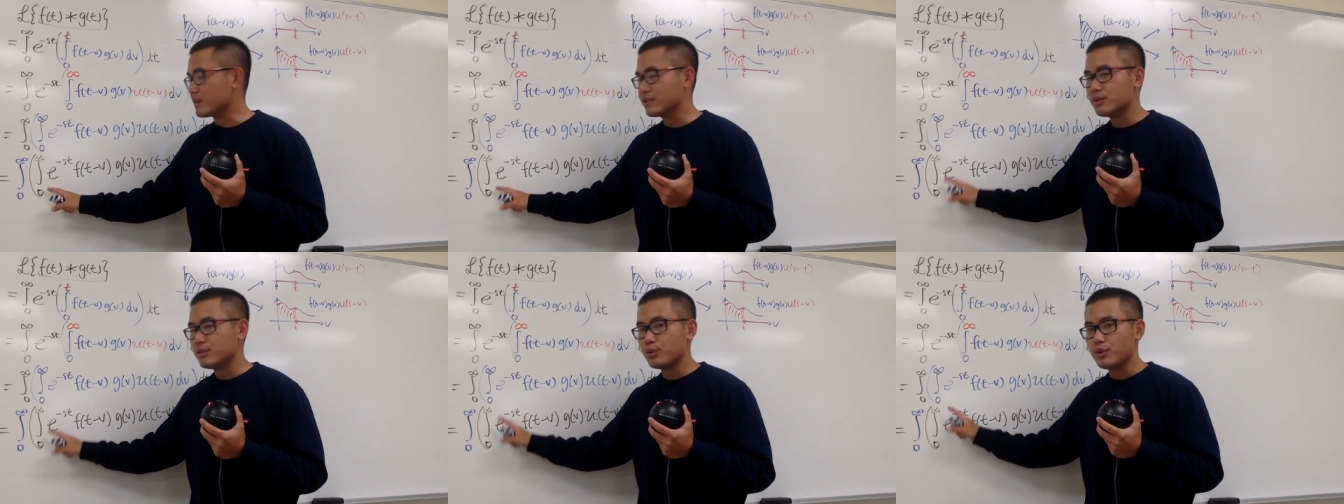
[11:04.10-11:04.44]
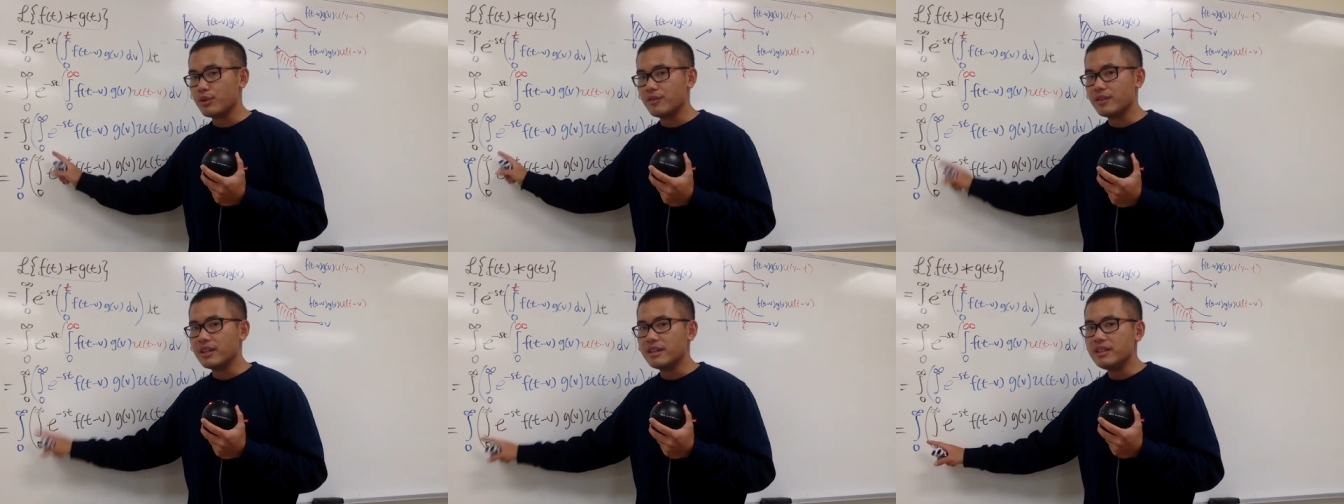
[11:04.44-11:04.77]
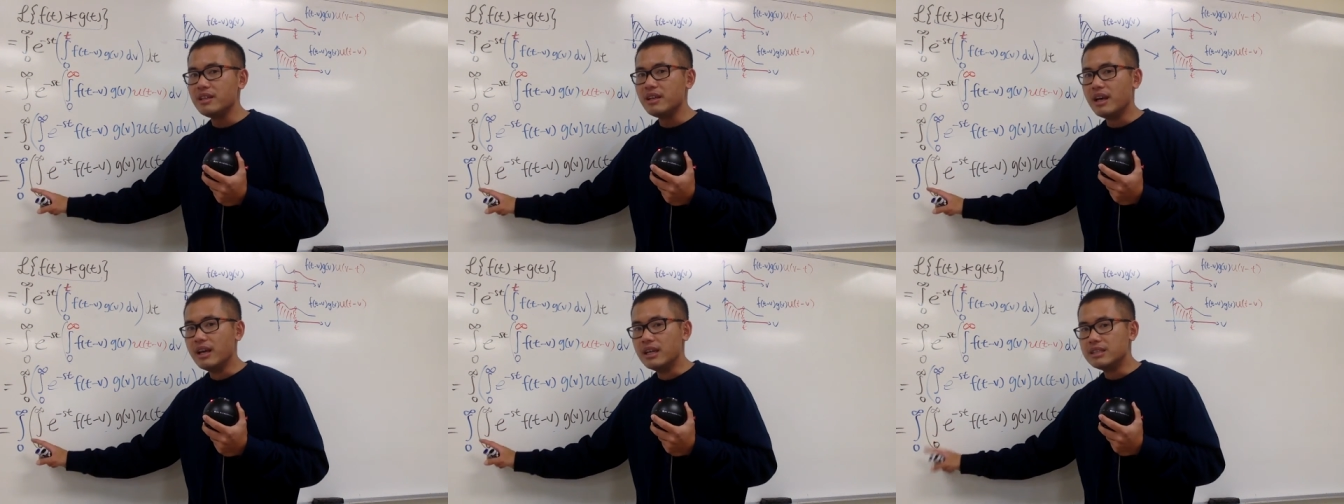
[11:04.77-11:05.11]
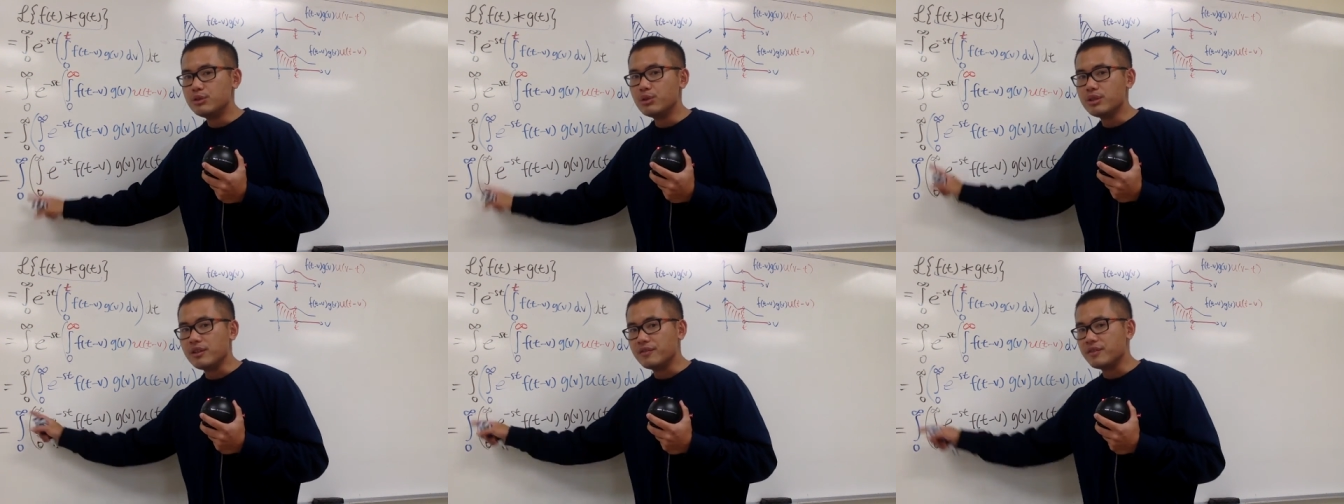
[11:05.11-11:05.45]
from 0 to infinity,
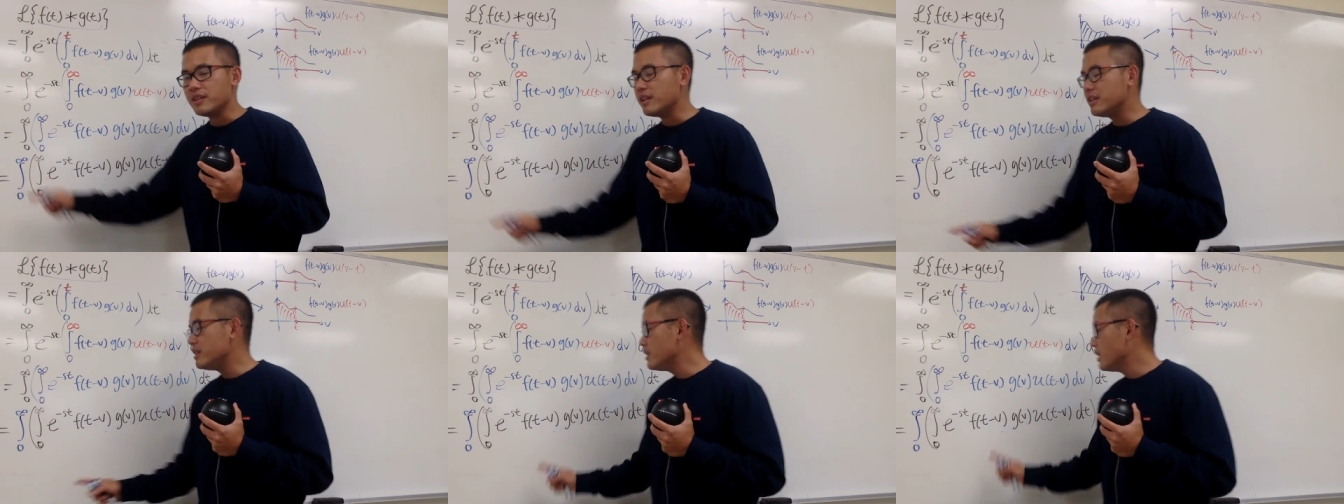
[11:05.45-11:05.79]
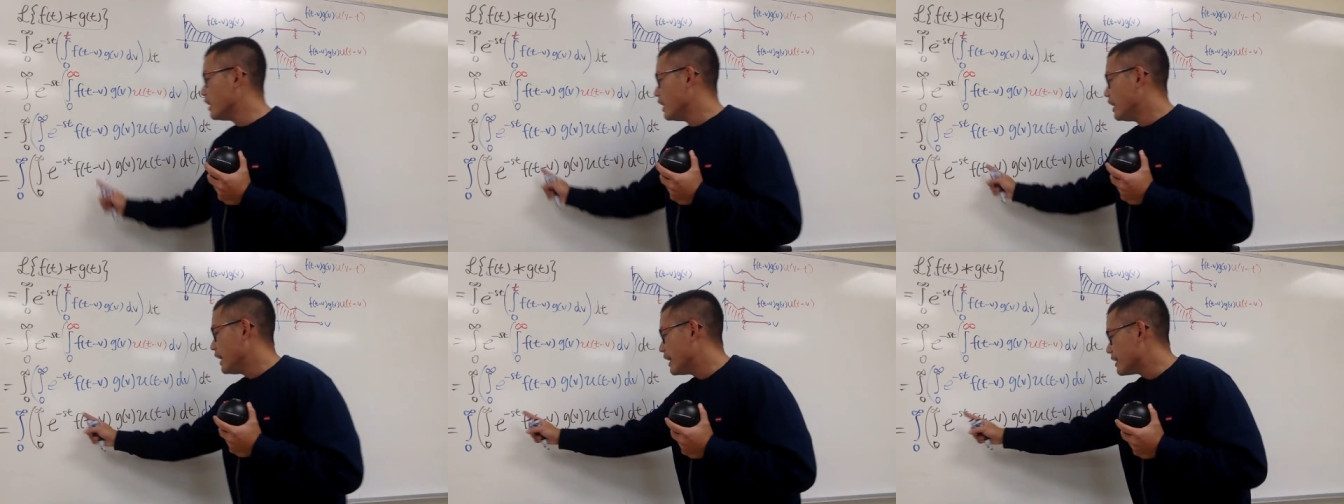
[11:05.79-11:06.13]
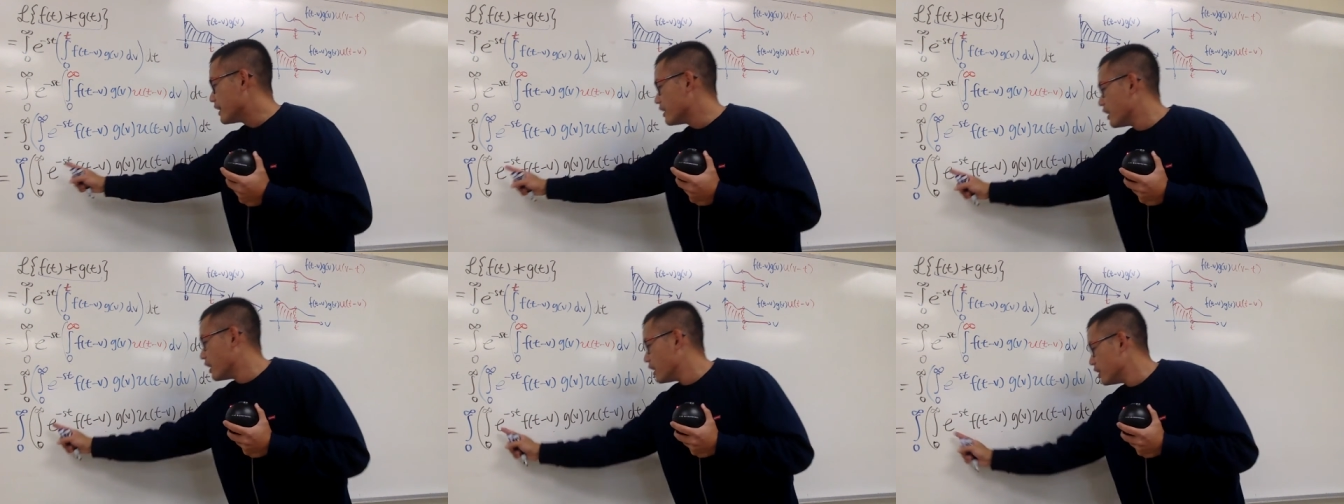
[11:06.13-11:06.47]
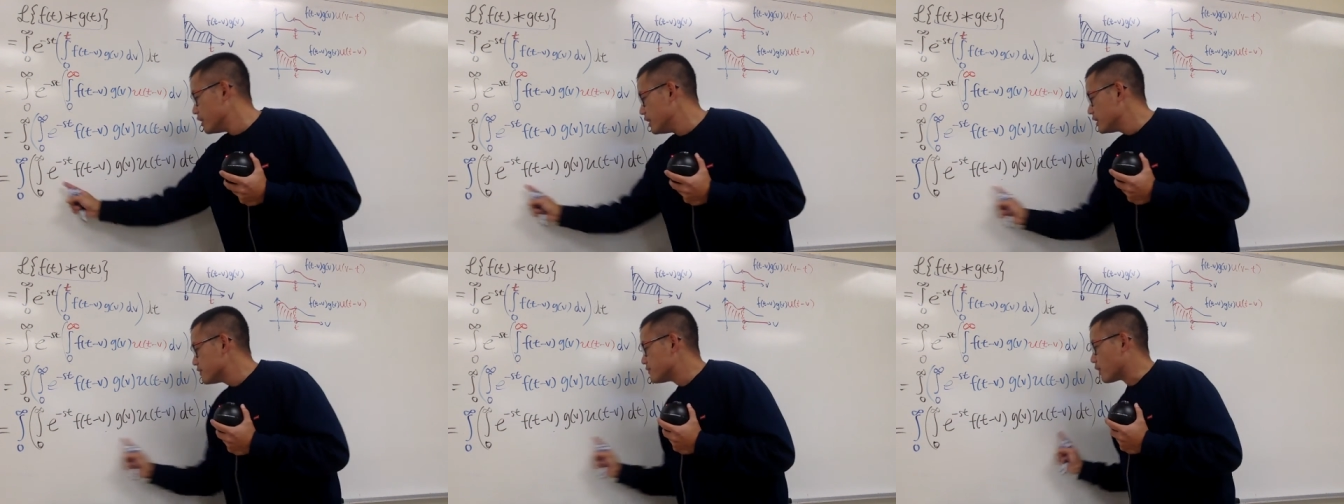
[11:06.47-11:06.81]
0 to infinity, and then
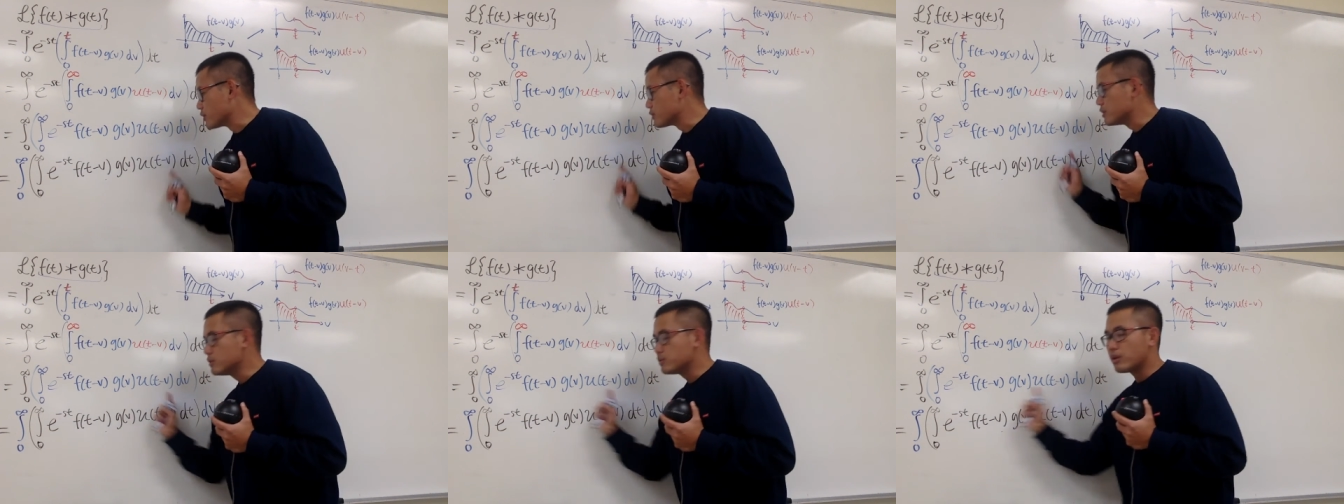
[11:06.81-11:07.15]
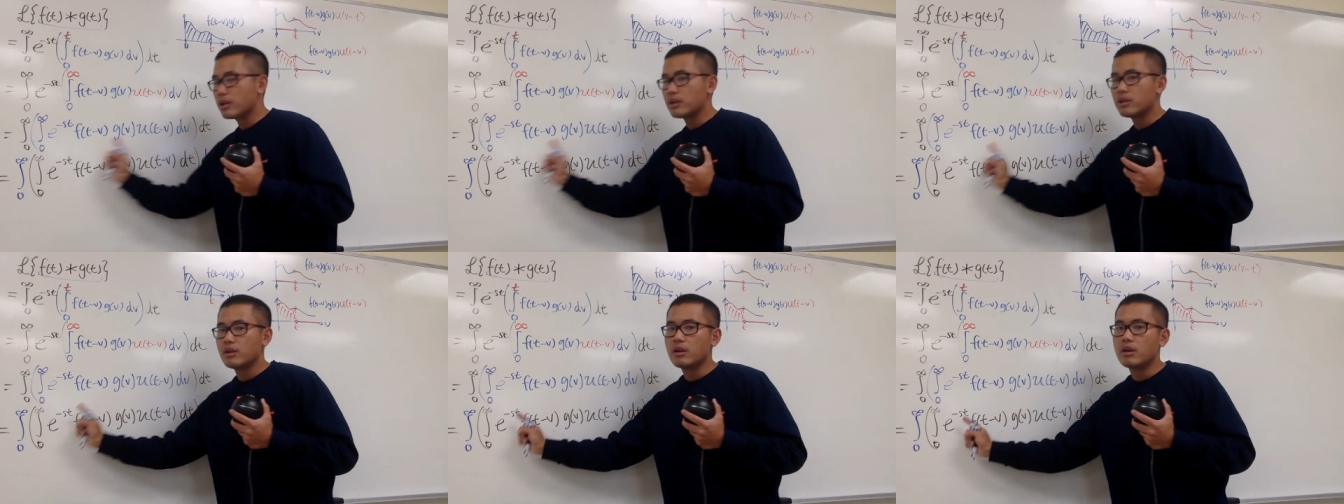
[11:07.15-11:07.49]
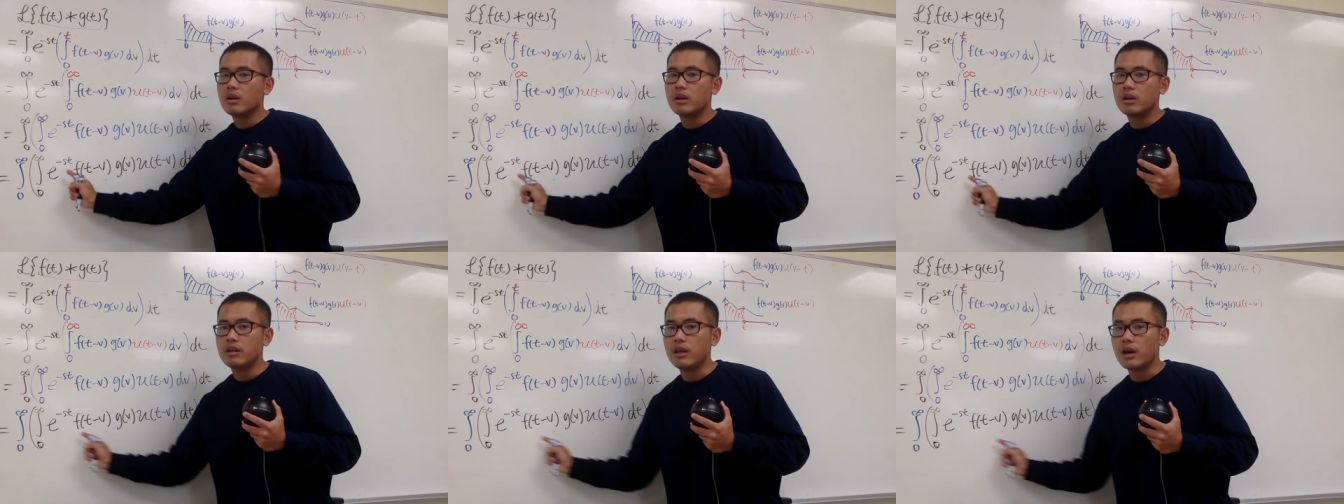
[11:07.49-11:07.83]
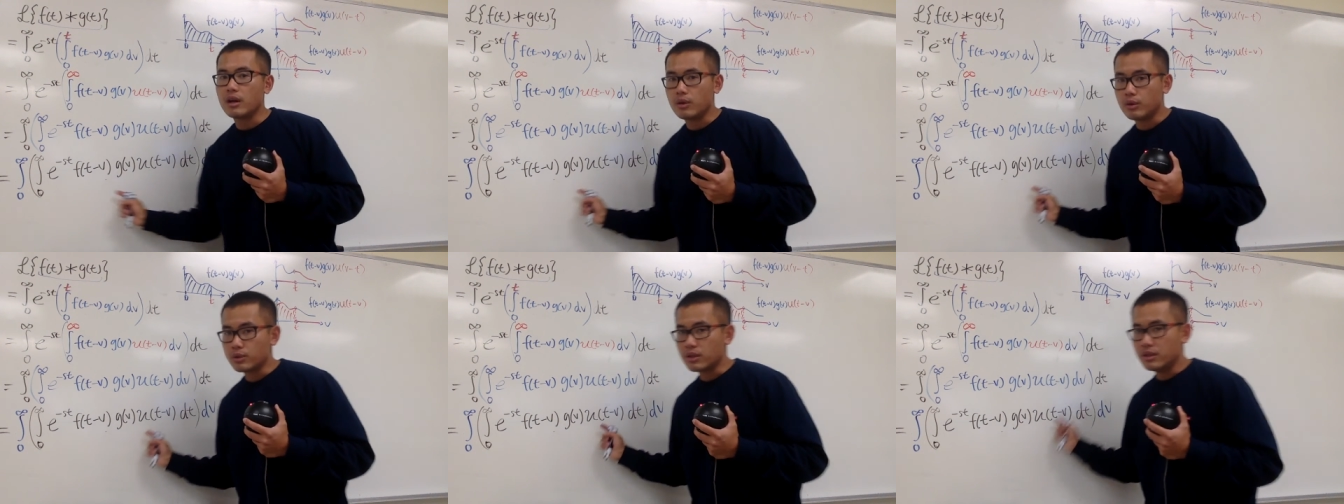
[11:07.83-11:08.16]
these functions right here, they are
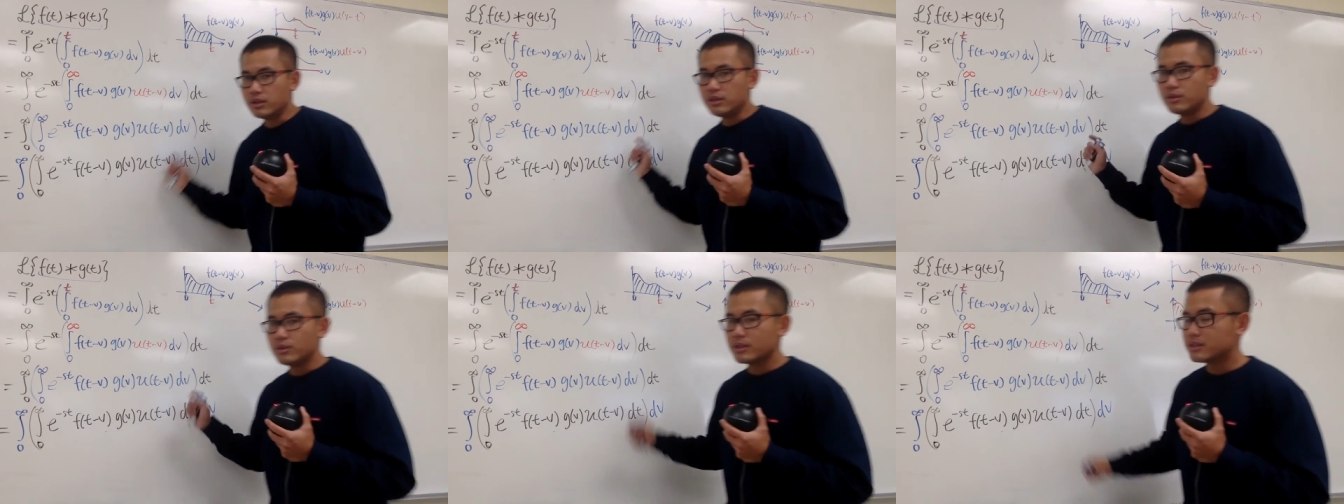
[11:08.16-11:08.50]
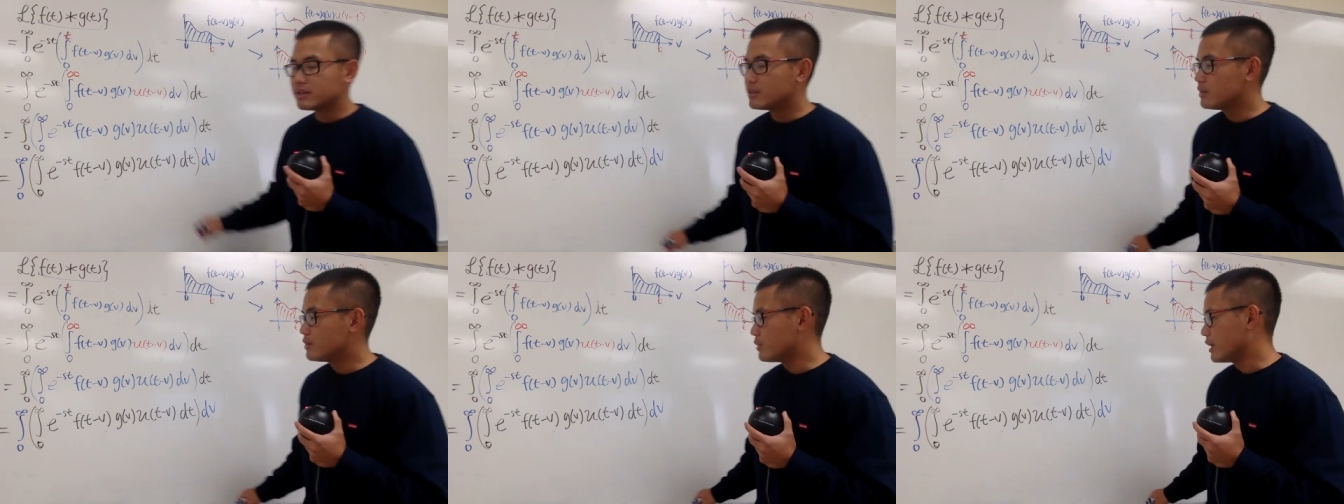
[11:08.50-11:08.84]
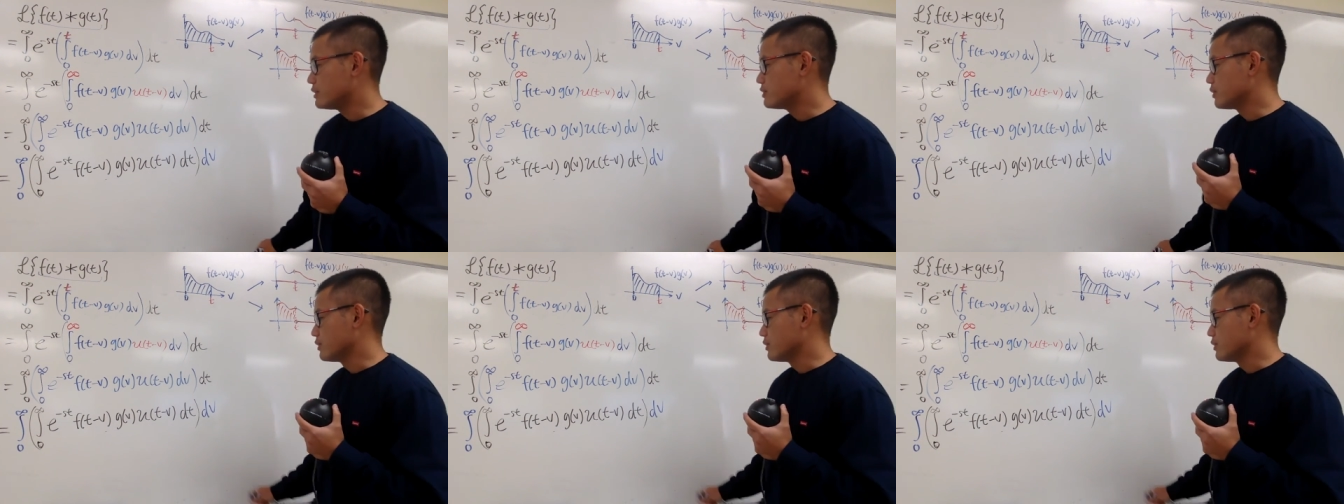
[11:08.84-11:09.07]
all continuous, right?